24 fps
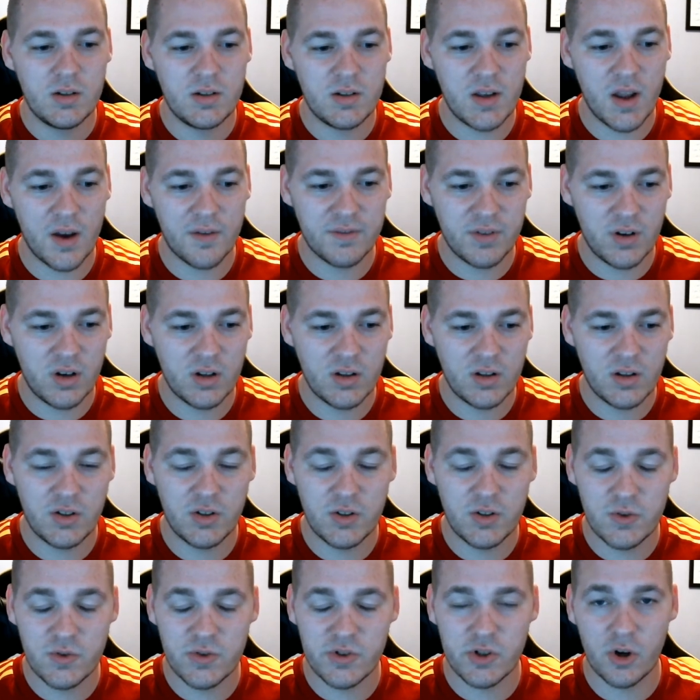definitely
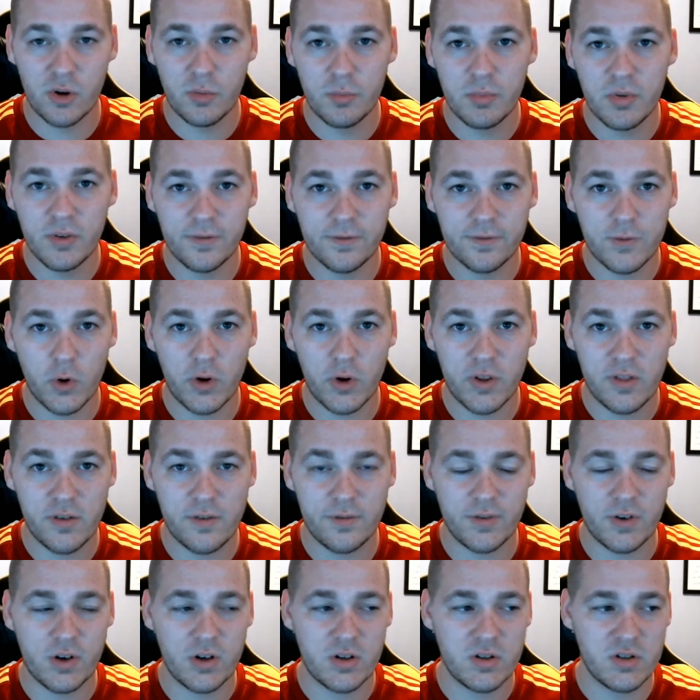do so before the
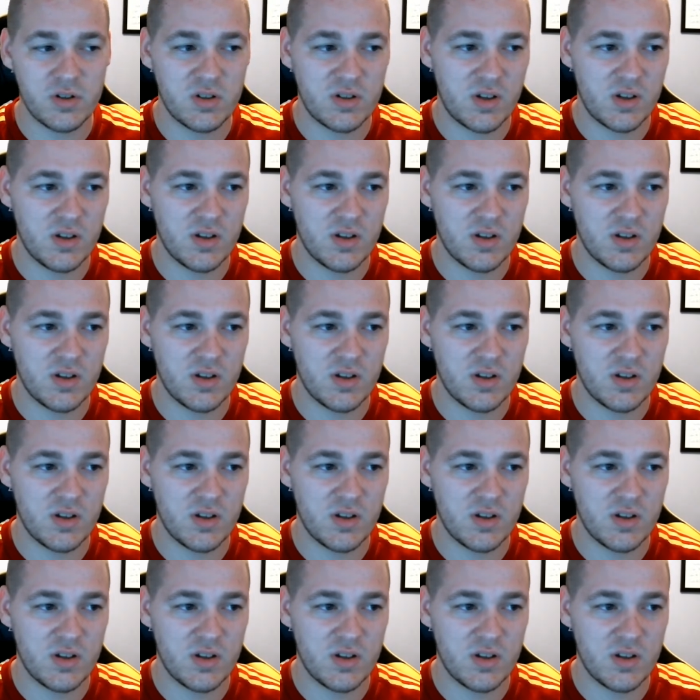1st,